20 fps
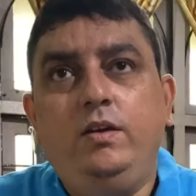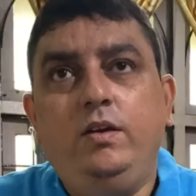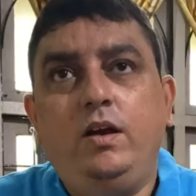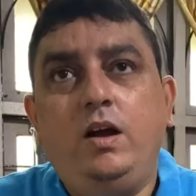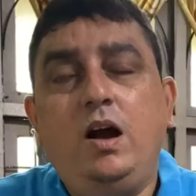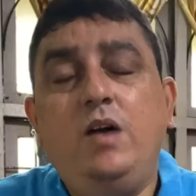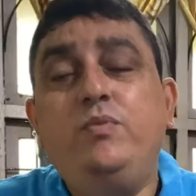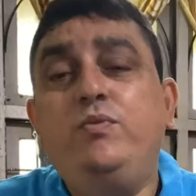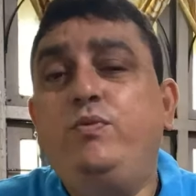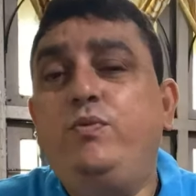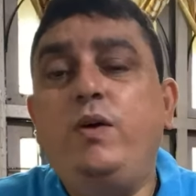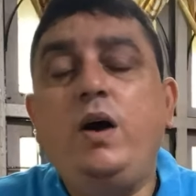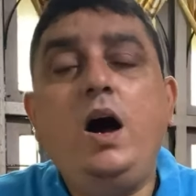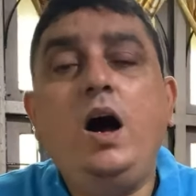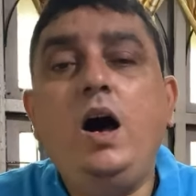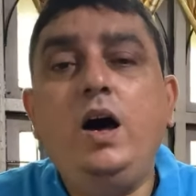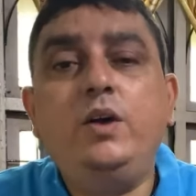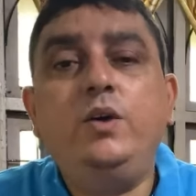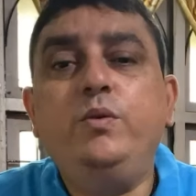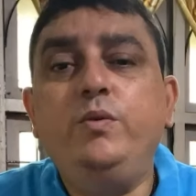are
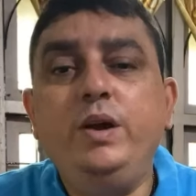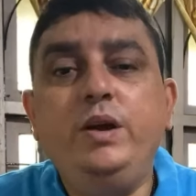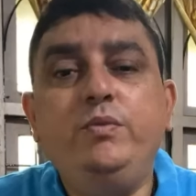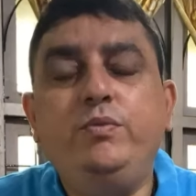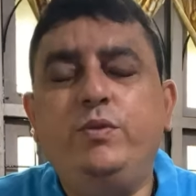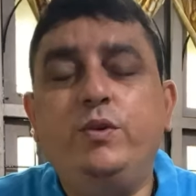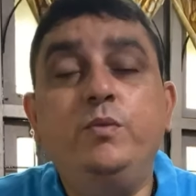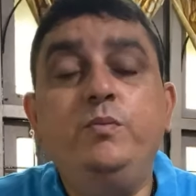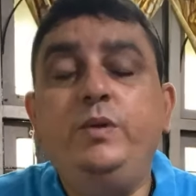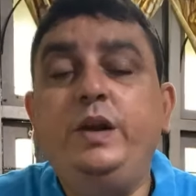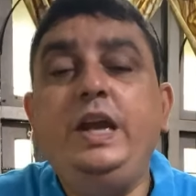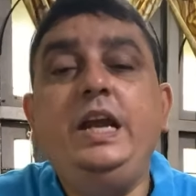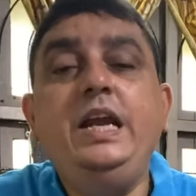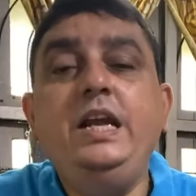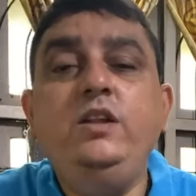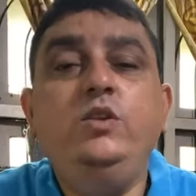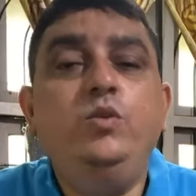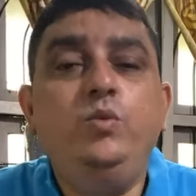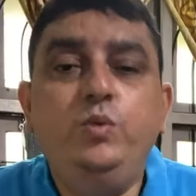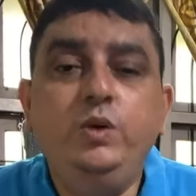far away from
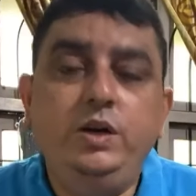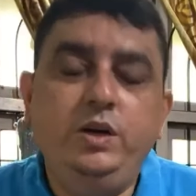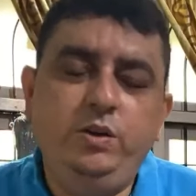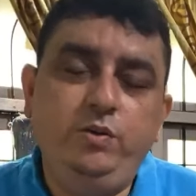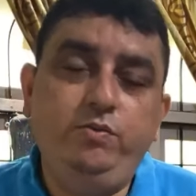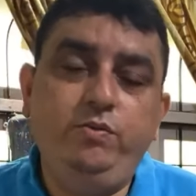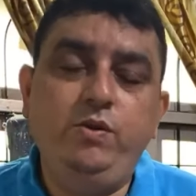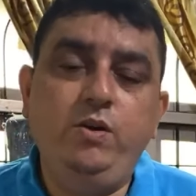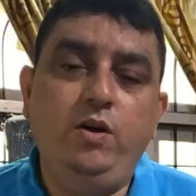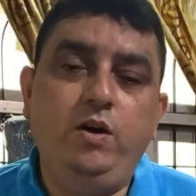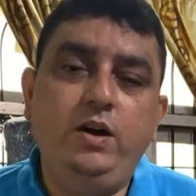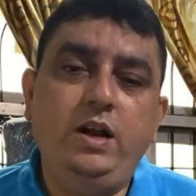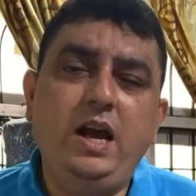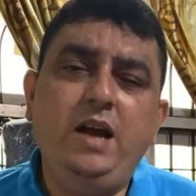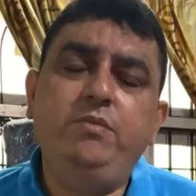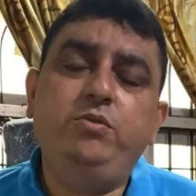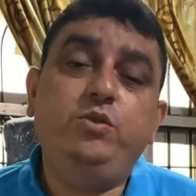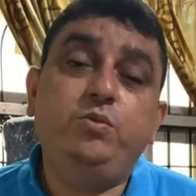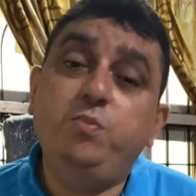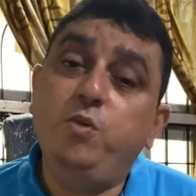reading the Word of God. I
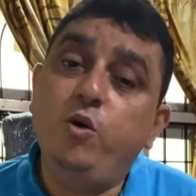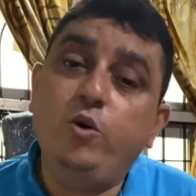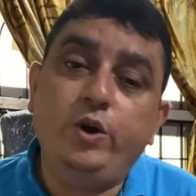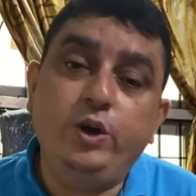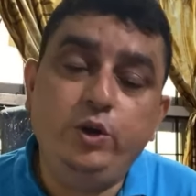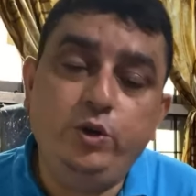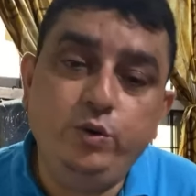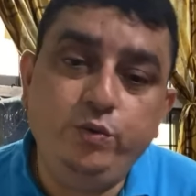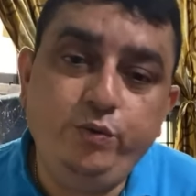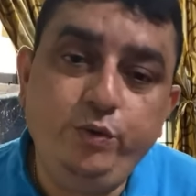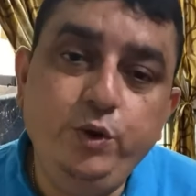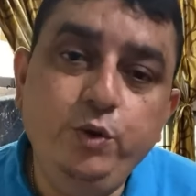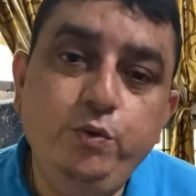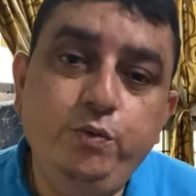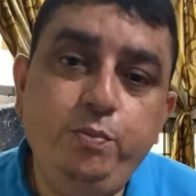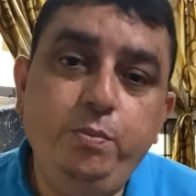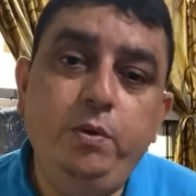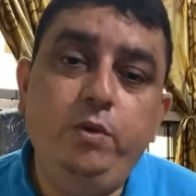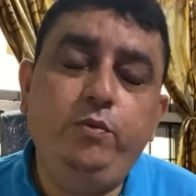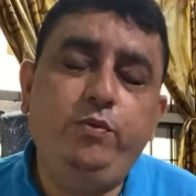have spoken to few
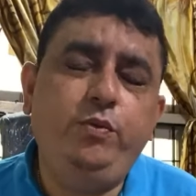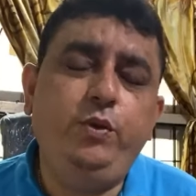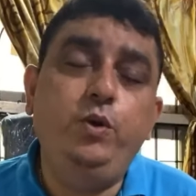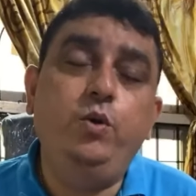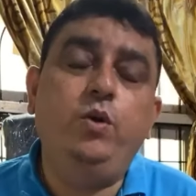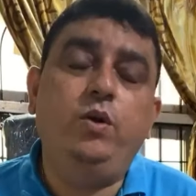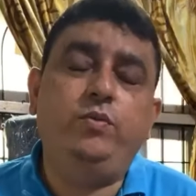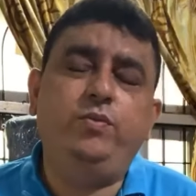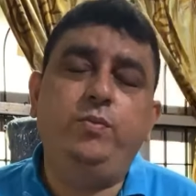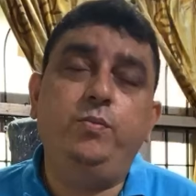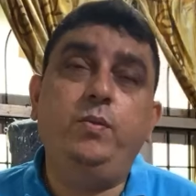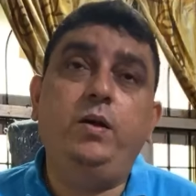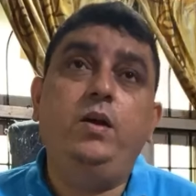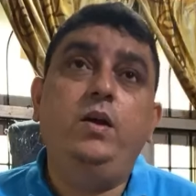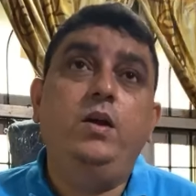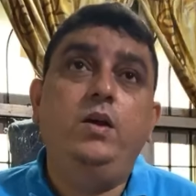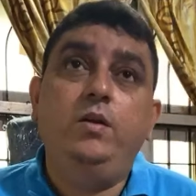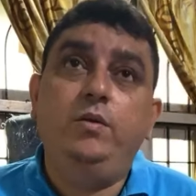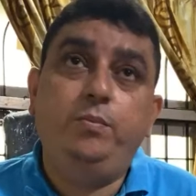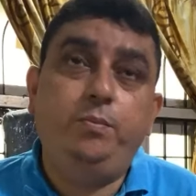few of
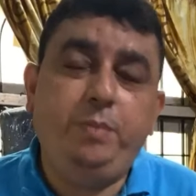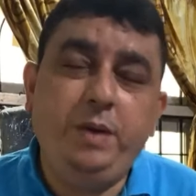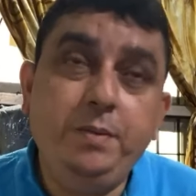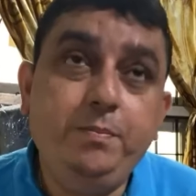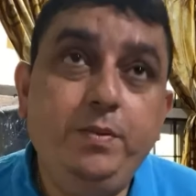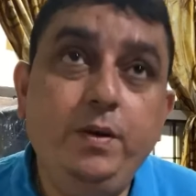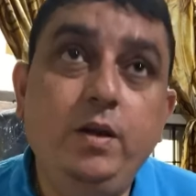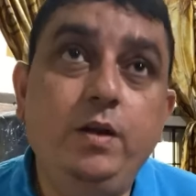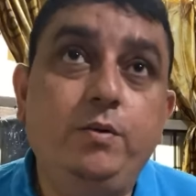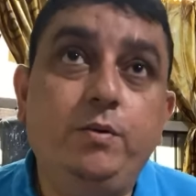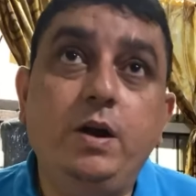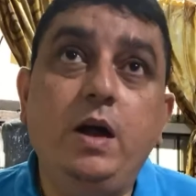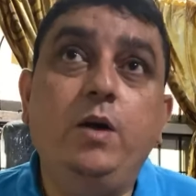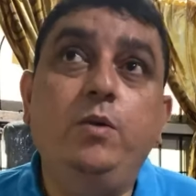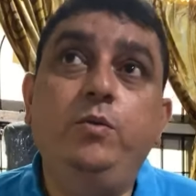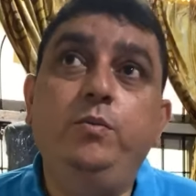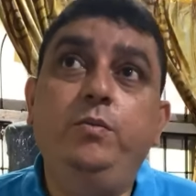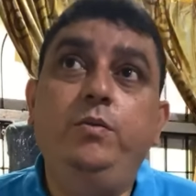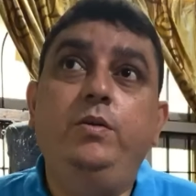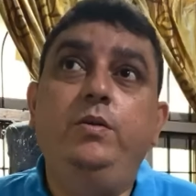people
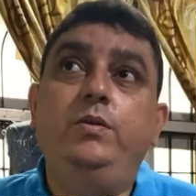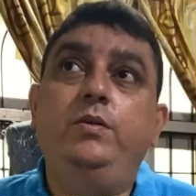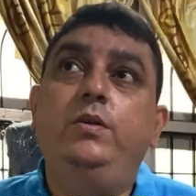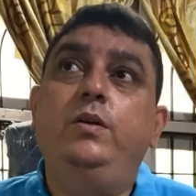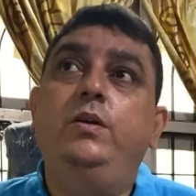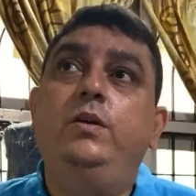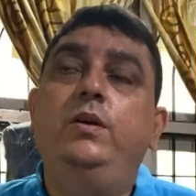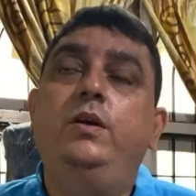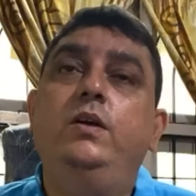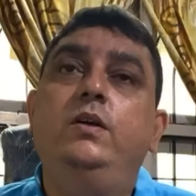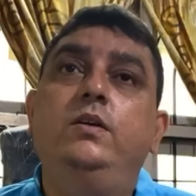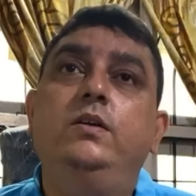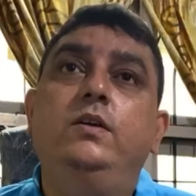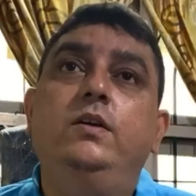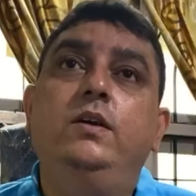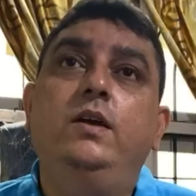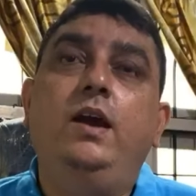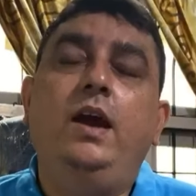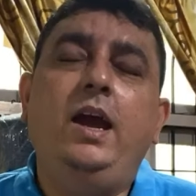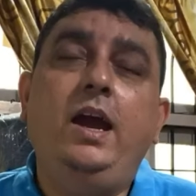around,
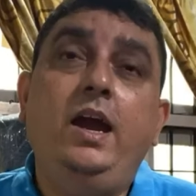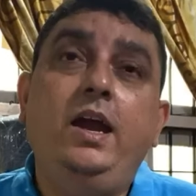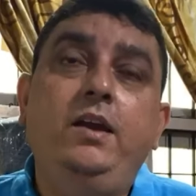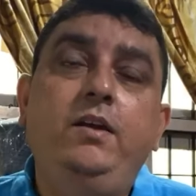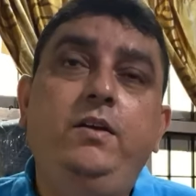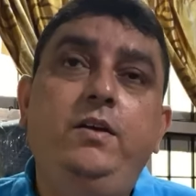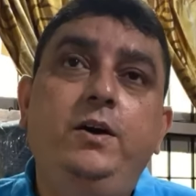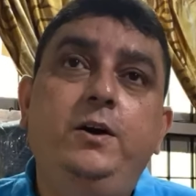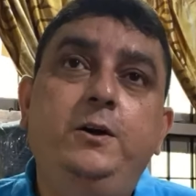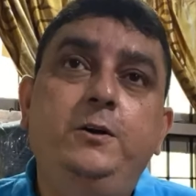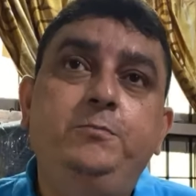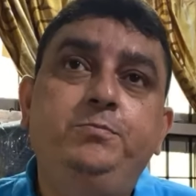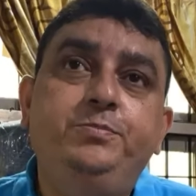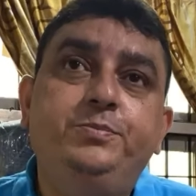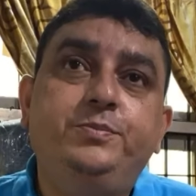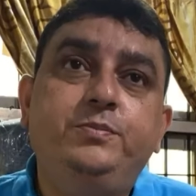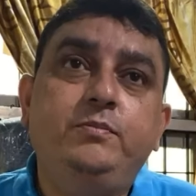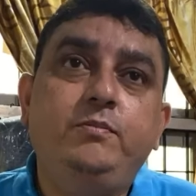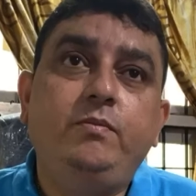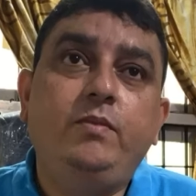and uh,
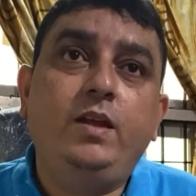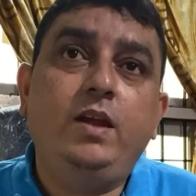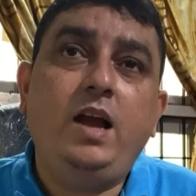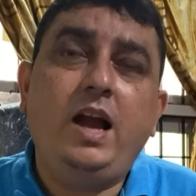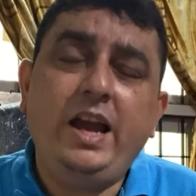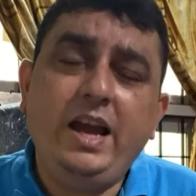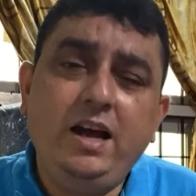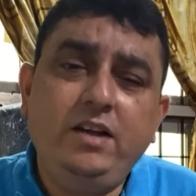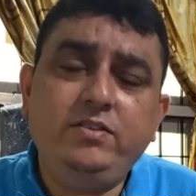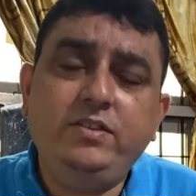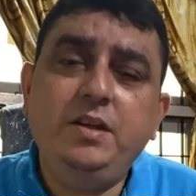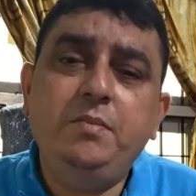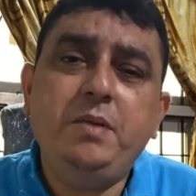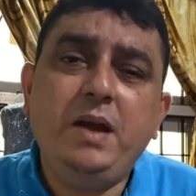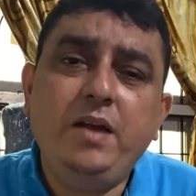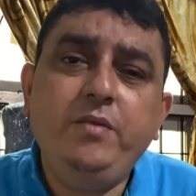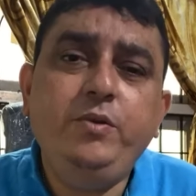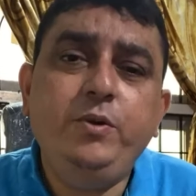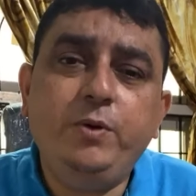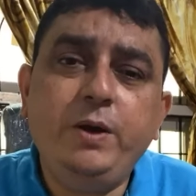I asked them,
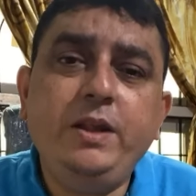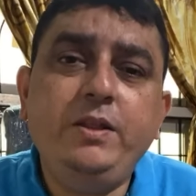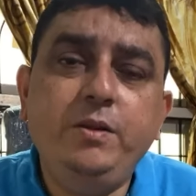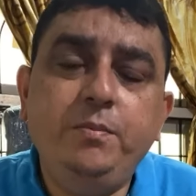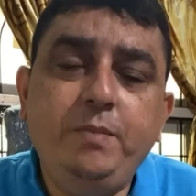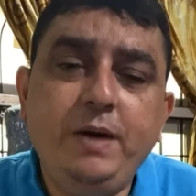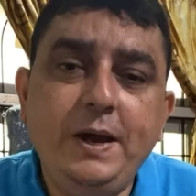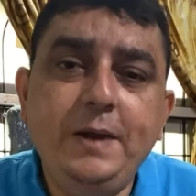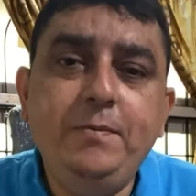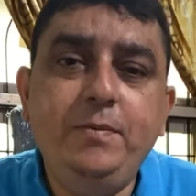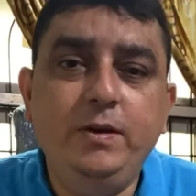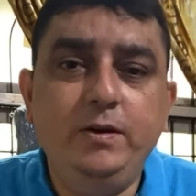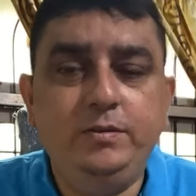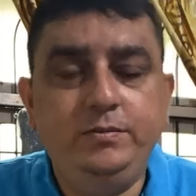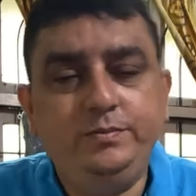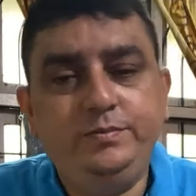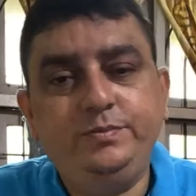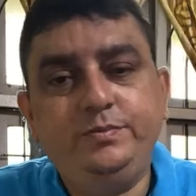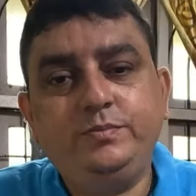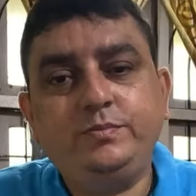"Have you read the Bible?"
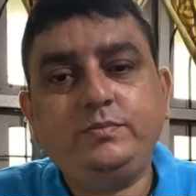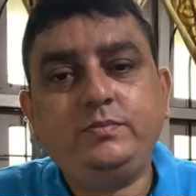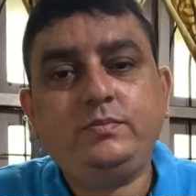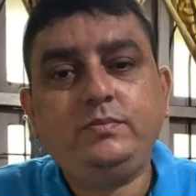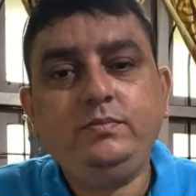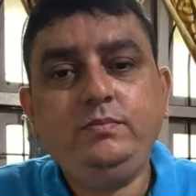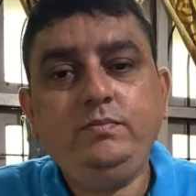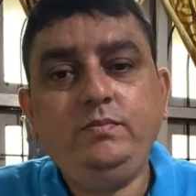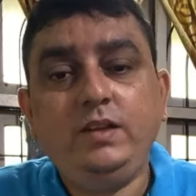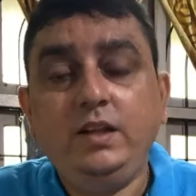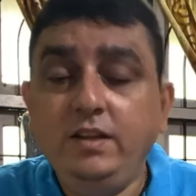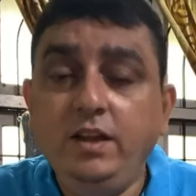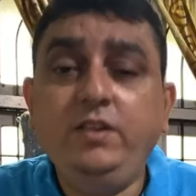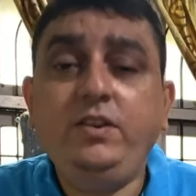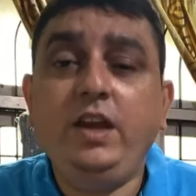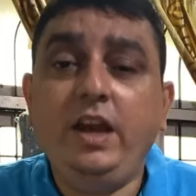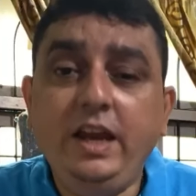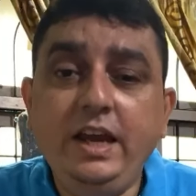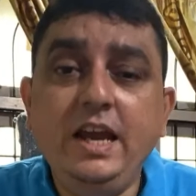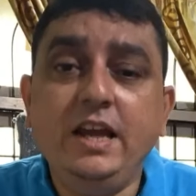They
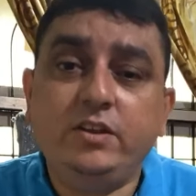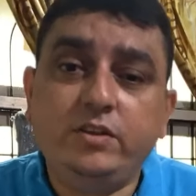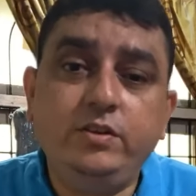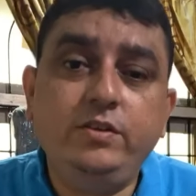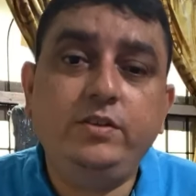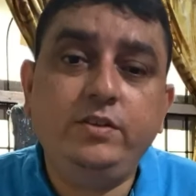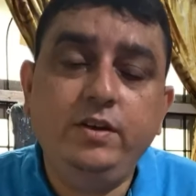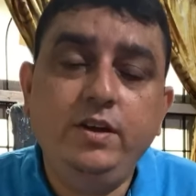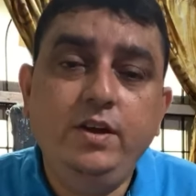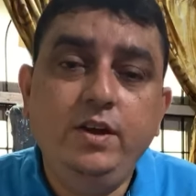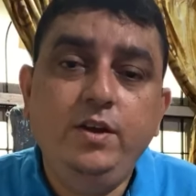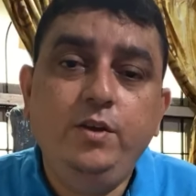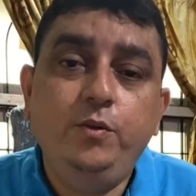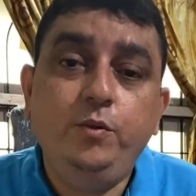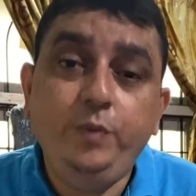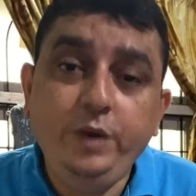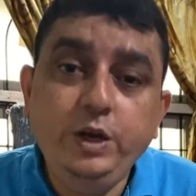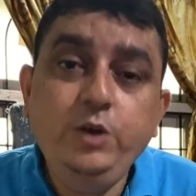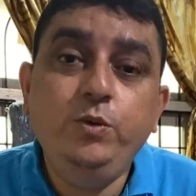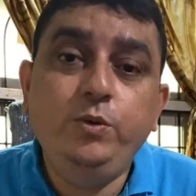say, "Yes,
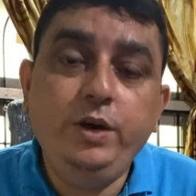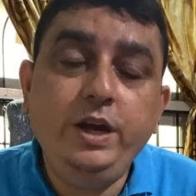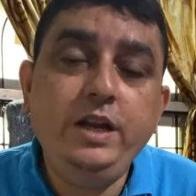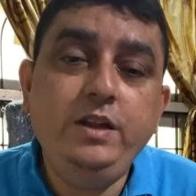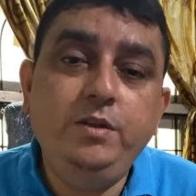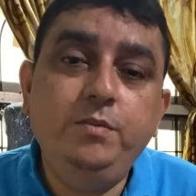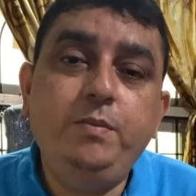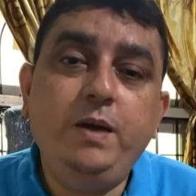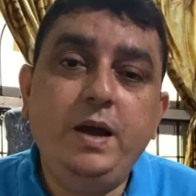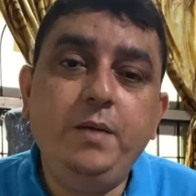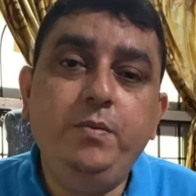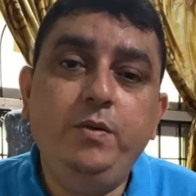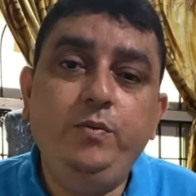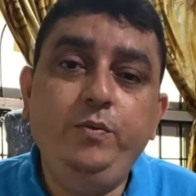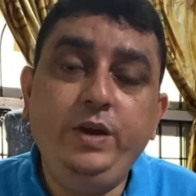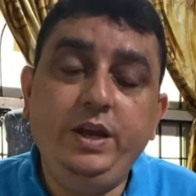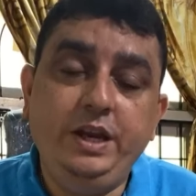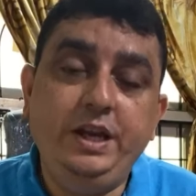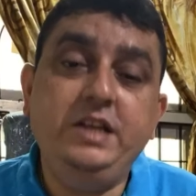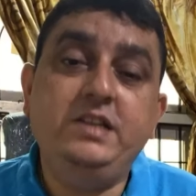we do read the Bible.
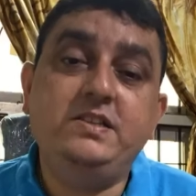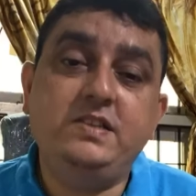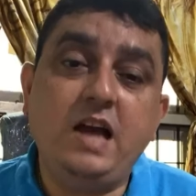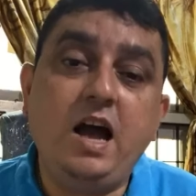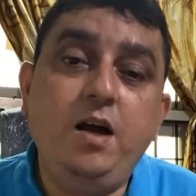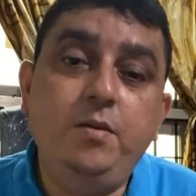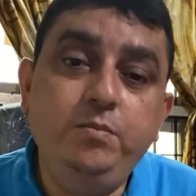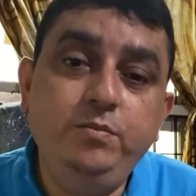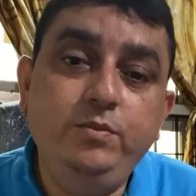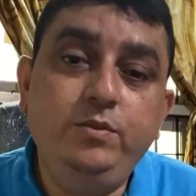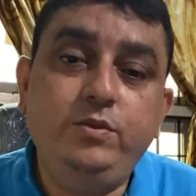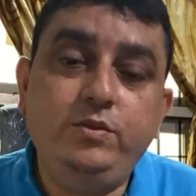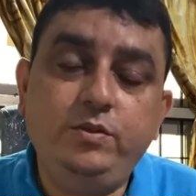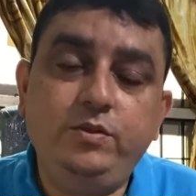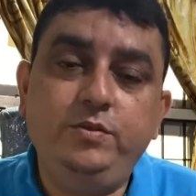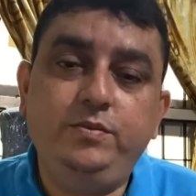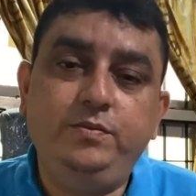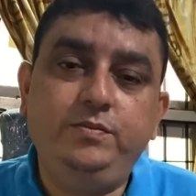We read Psalms."